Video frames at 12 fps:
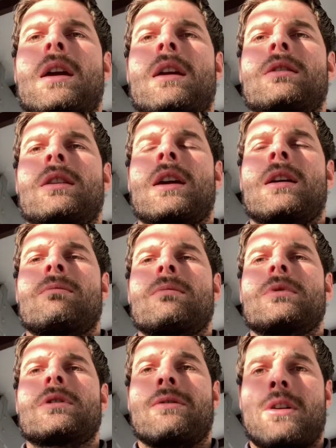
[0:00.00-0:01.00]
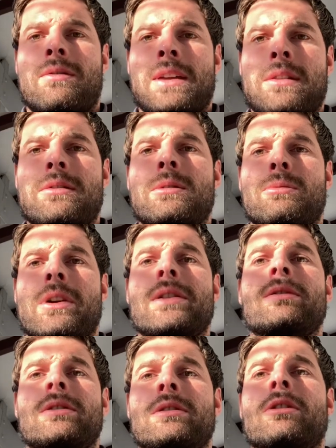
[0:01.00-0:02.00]
yeah, surviving
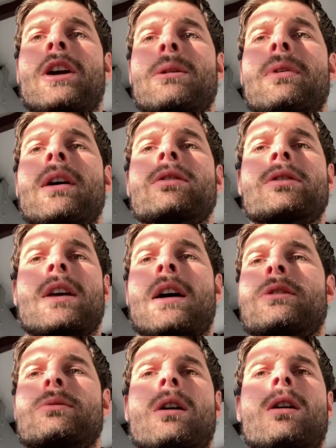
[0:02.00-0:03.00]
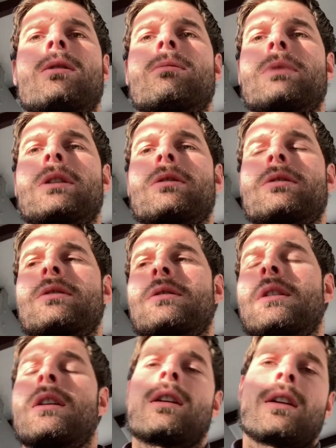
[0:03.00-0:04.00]
antidepressants is a great place to start as well, because
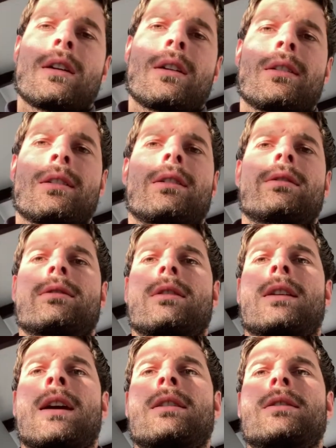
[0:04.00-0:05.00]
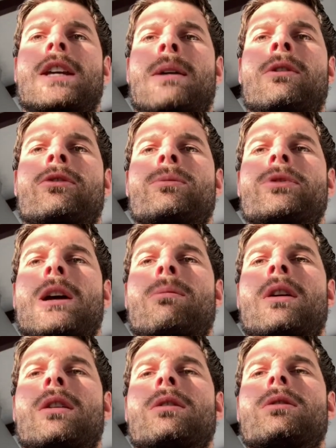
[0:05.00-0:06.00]
it's coming from
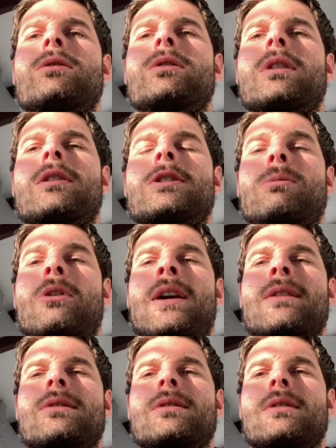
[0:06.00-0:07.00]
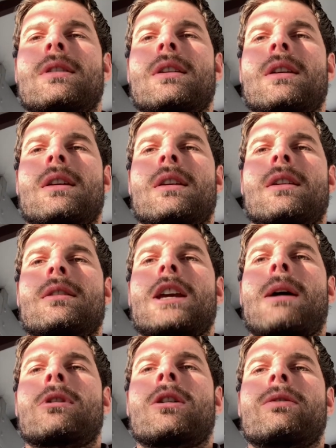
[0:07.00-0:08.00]
someone who's experienced
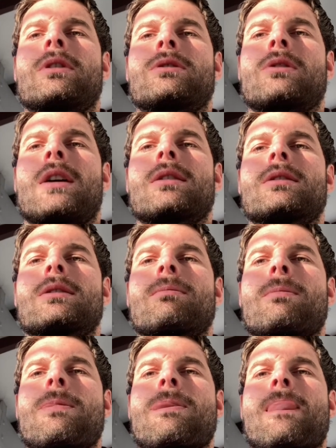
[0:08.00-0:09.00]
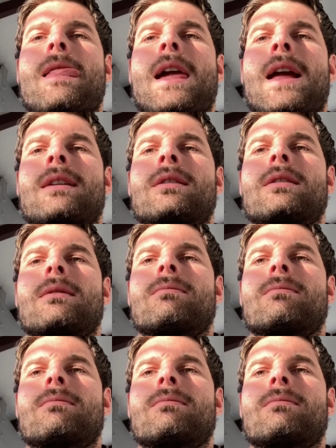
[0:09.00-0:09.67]
coming off these drugs, and